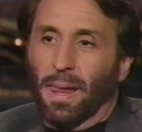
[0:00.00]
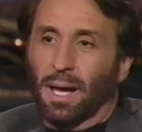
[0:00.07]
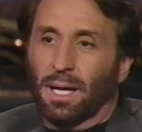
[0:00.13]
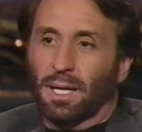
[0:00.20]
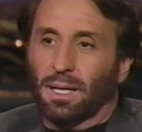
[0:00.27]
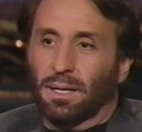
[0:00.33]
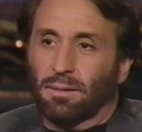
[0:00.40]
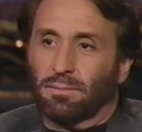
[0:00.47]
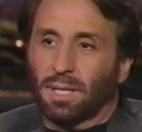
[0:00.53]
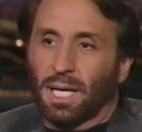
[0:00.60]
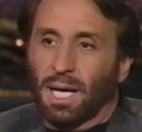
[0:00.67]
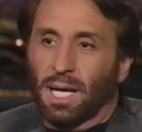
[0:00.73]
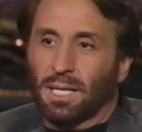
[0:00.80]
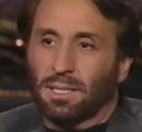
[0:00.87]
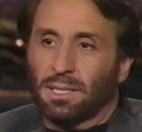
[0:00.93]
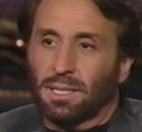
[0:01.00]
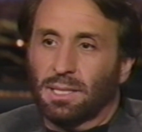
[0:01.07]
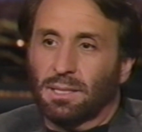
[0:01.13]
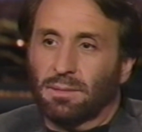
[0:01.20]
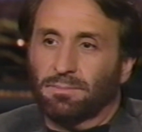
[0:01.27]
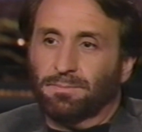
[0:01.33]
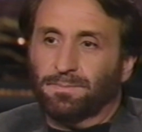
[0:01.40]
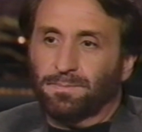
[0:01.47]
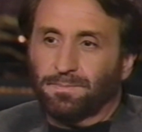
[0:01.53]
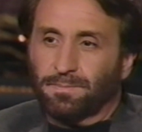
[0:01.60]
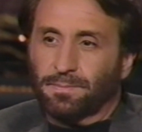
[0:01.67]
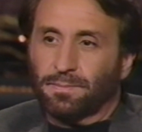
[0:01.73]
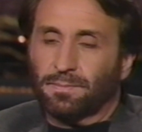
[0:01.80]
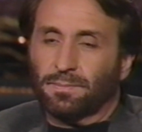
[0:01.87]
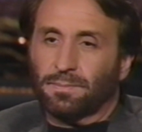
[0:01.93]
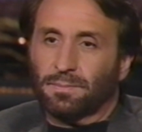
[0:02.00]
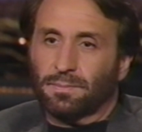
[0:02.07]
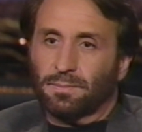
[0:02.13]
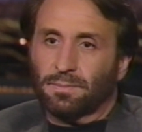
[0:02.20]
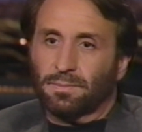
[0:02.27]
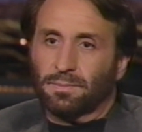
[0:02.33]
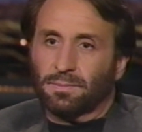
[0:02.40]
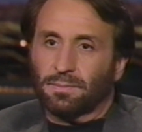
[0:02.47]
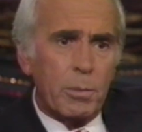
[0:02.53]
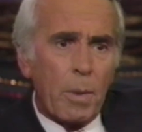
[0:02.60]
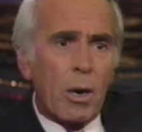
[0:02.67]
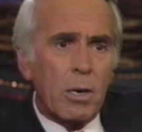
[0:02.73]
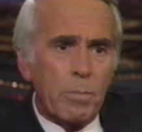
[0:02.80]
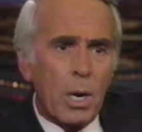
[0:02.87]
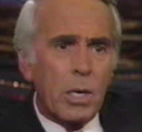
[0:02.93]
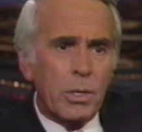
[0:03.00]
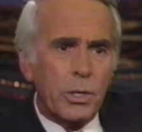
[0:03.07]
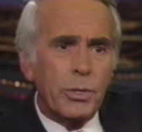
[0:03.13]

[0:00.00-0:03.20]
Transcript: Uh, and uh, Does he go to the gym and have sparring partners?